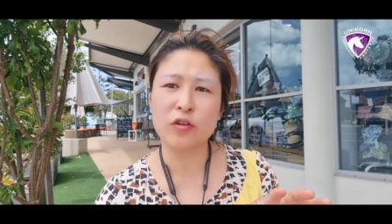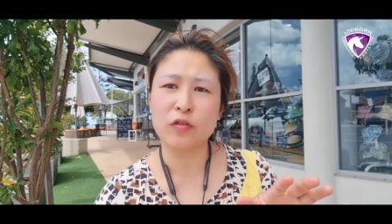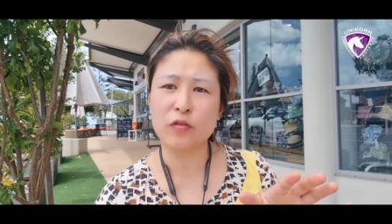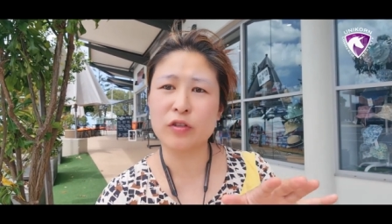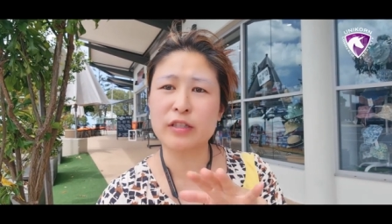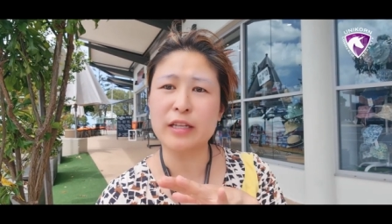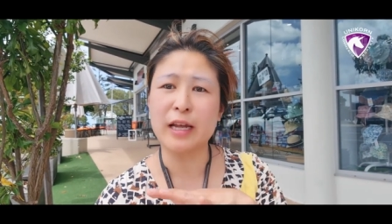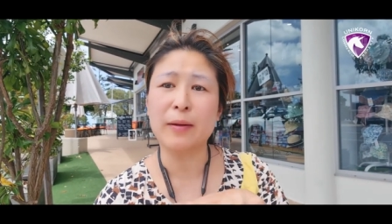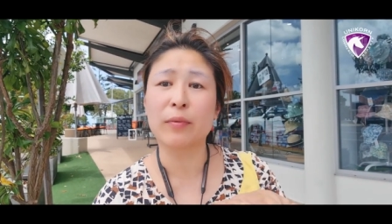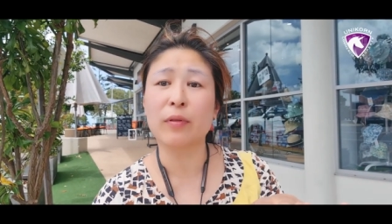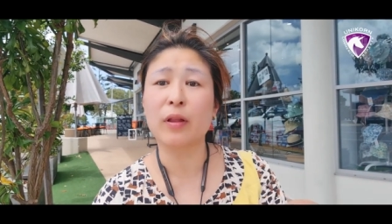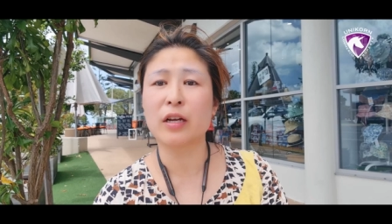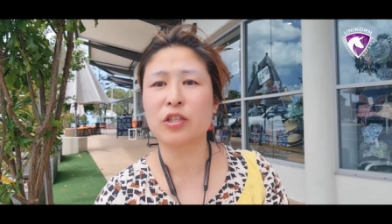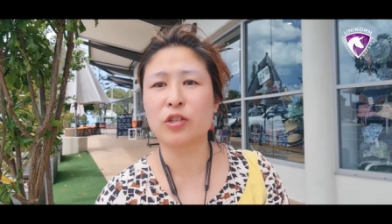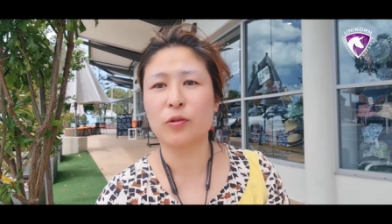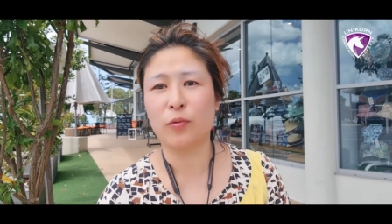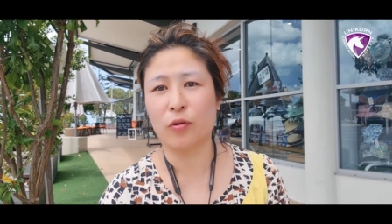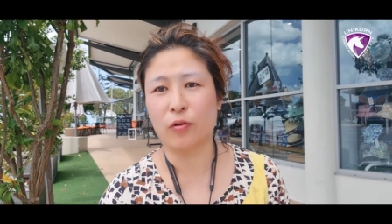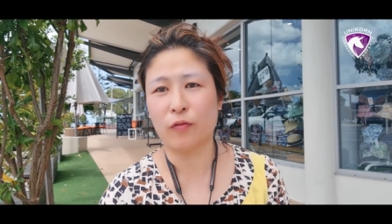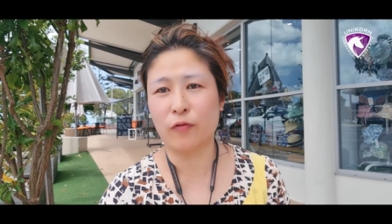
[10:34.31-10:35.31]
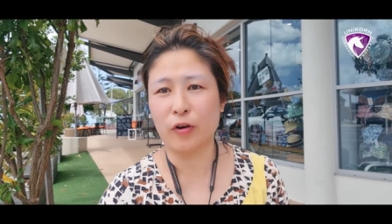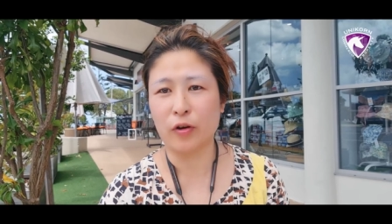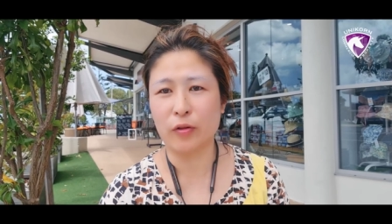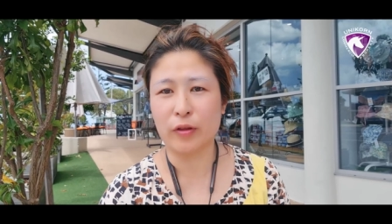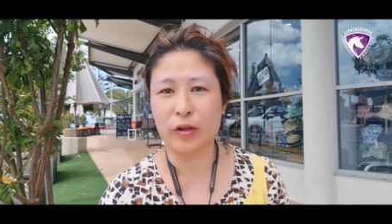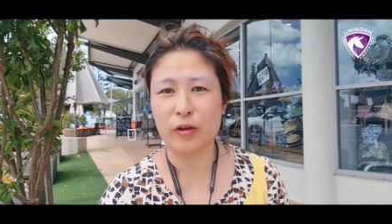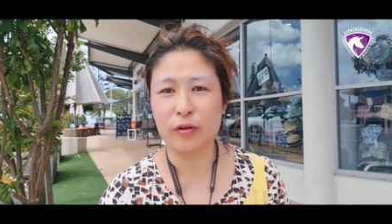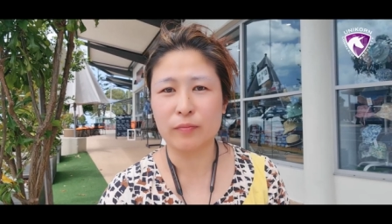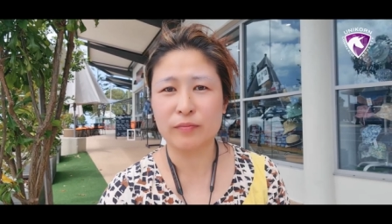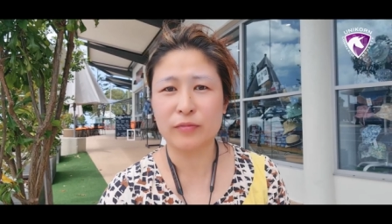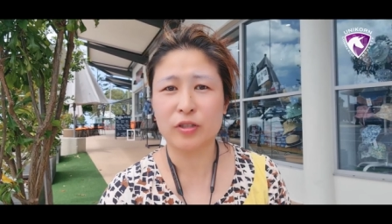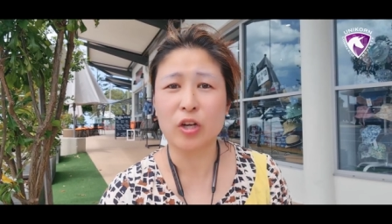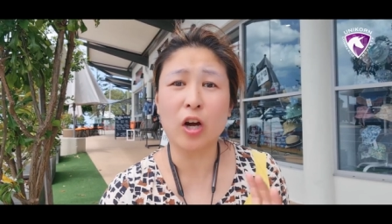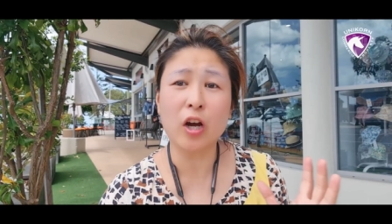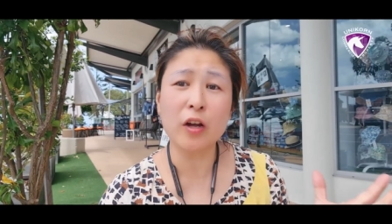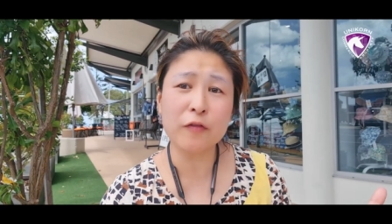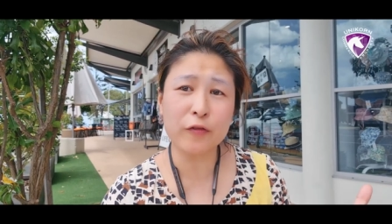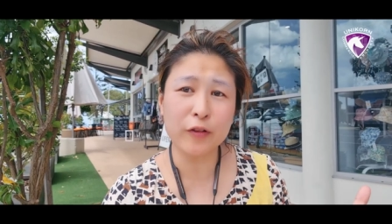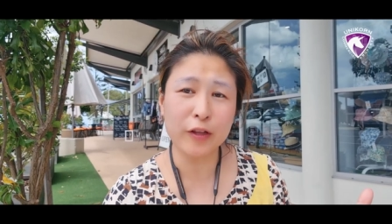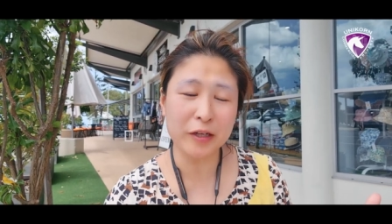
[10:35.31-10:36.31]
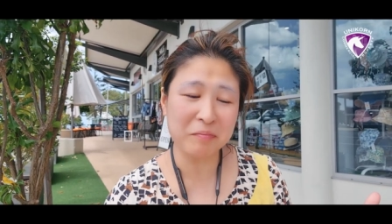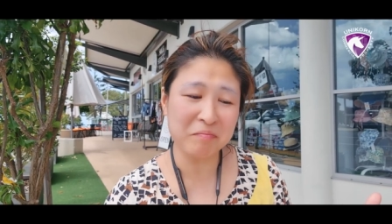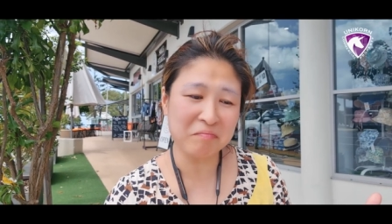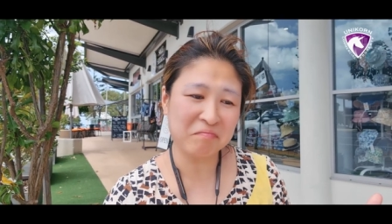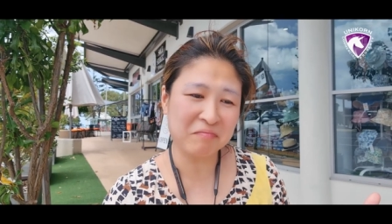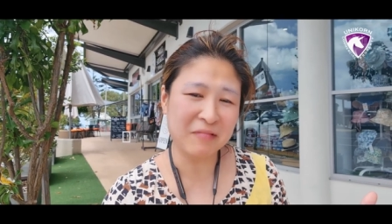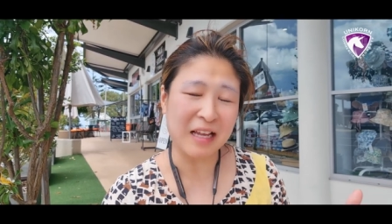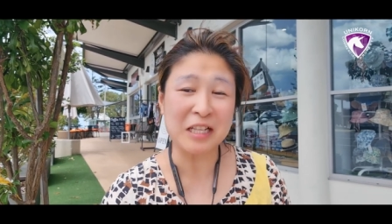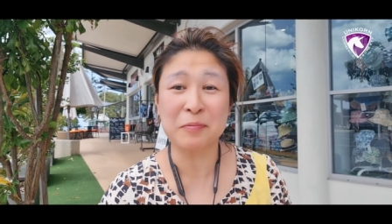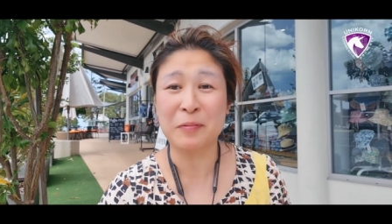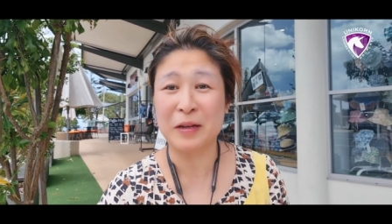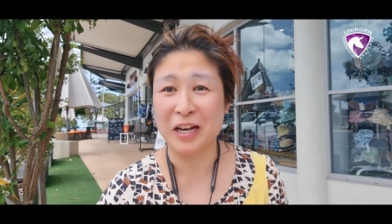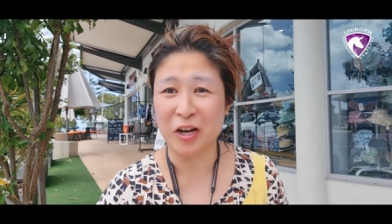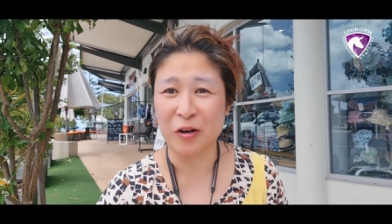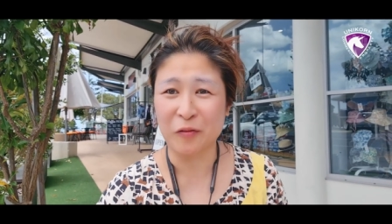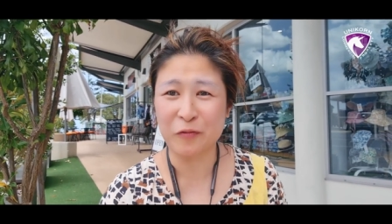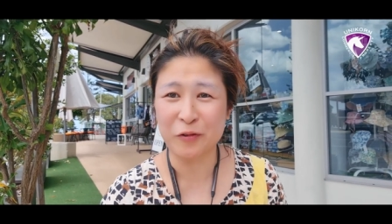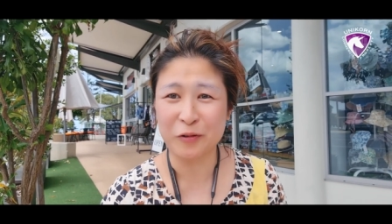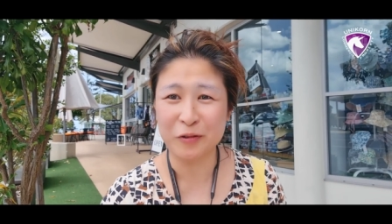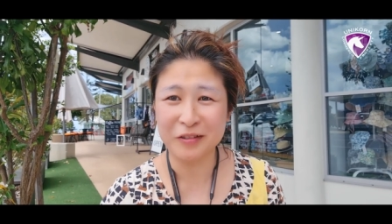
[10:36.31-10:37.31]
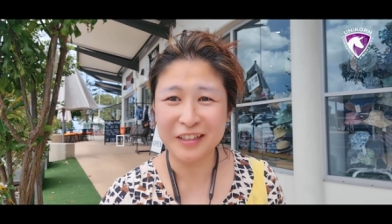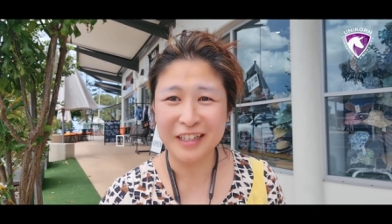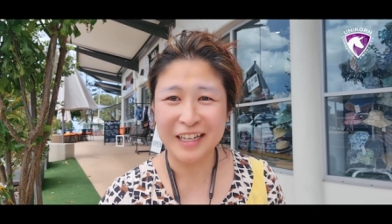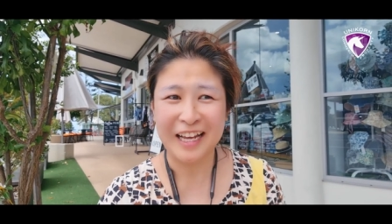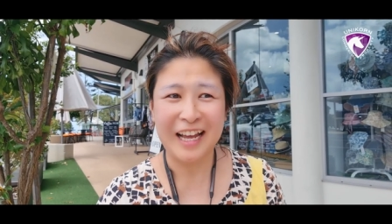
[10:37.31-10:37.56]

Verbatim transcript: you stabilize your portfolio. So hopefully that's been helpful.